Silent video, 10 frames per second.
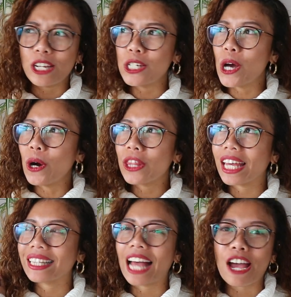I know
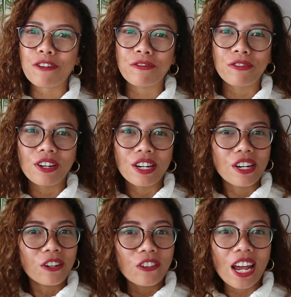that
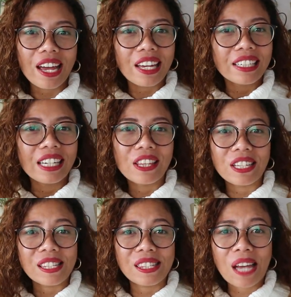I've read
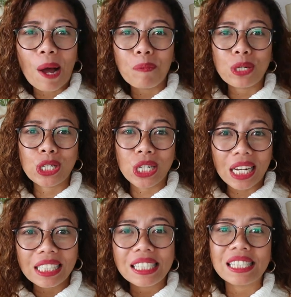the stop
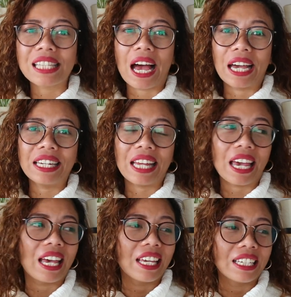shield sign
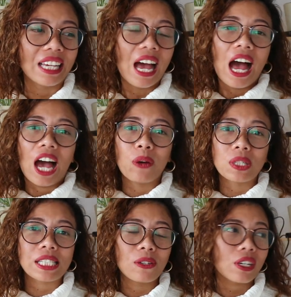and
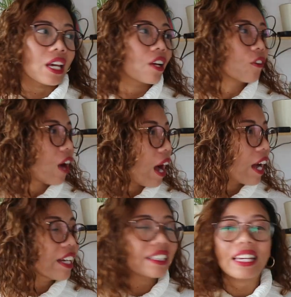I was looking
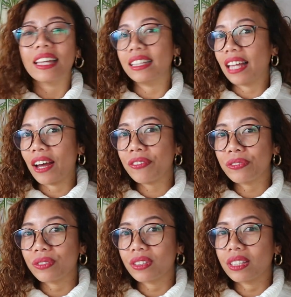right and
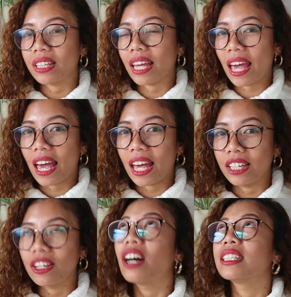left
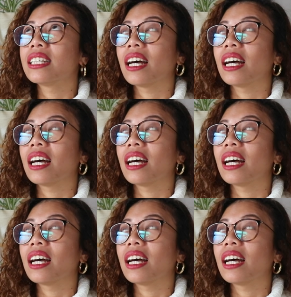and on